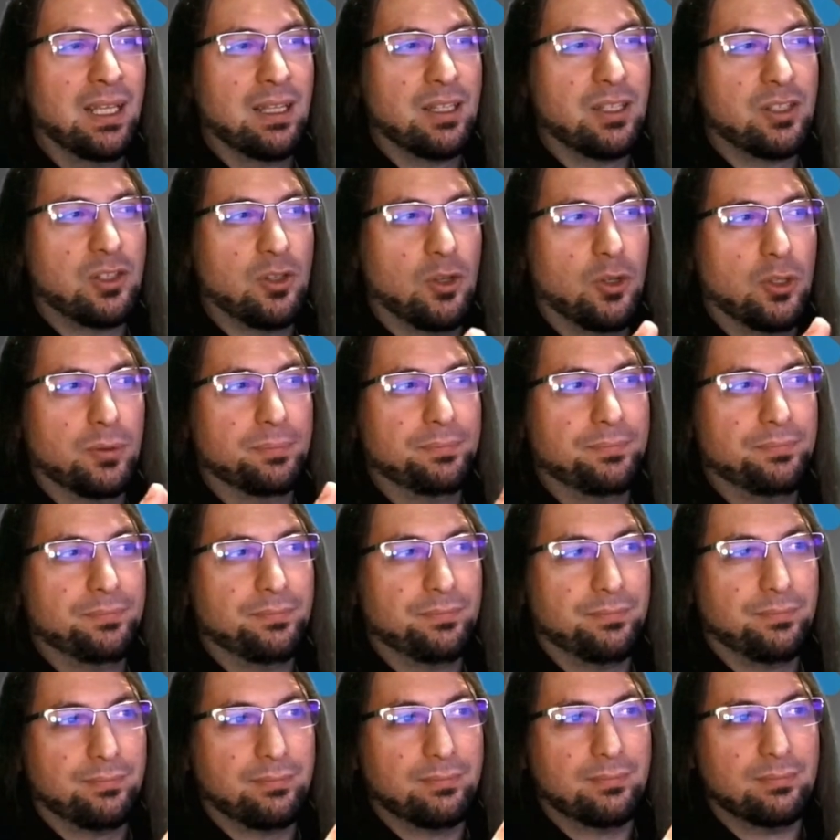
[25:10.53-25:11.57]
So
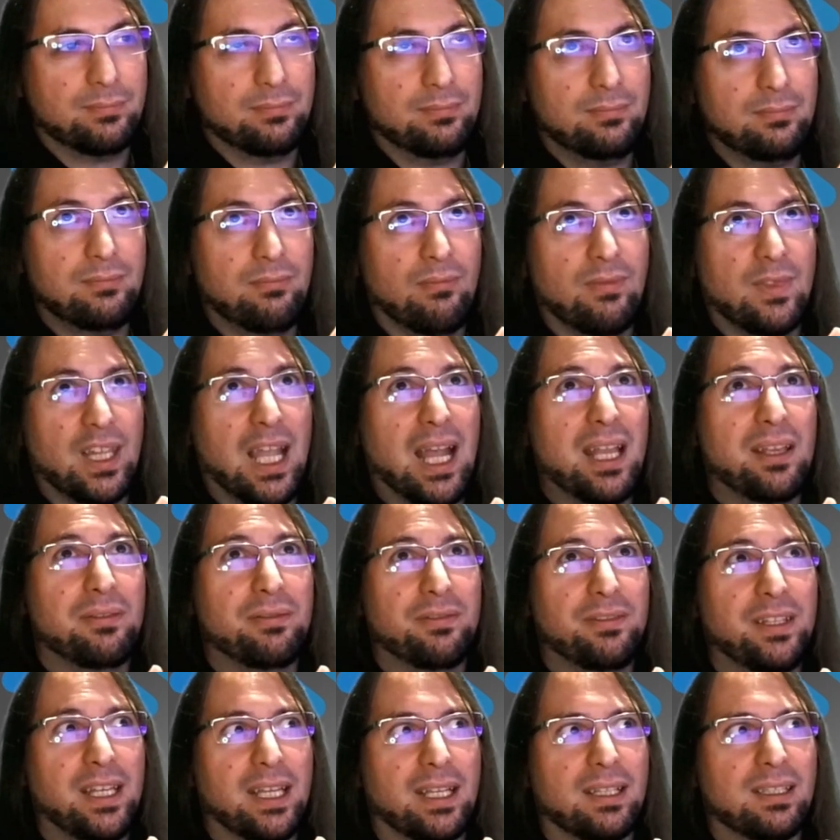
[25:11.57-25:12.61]
I
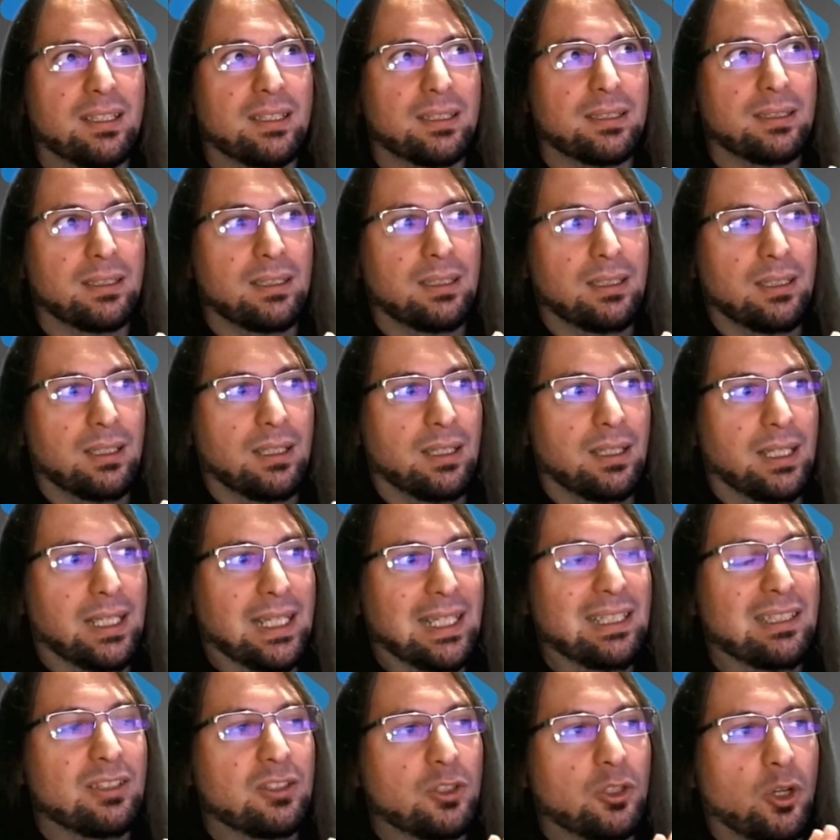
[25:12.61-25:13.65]
think
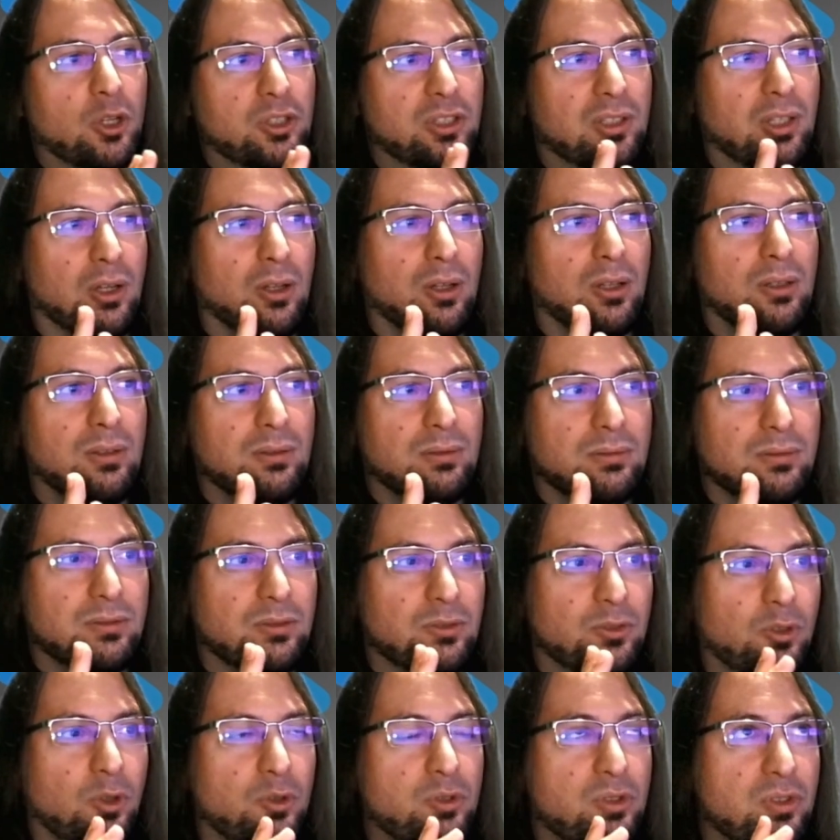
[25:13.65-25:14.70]
in total,
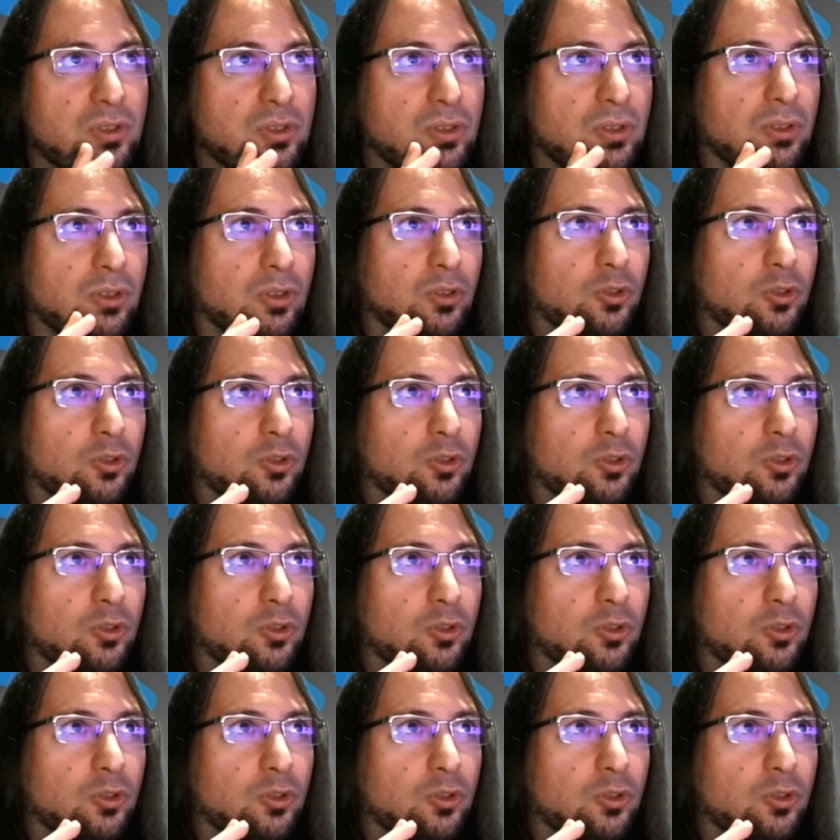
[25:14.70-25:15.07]
those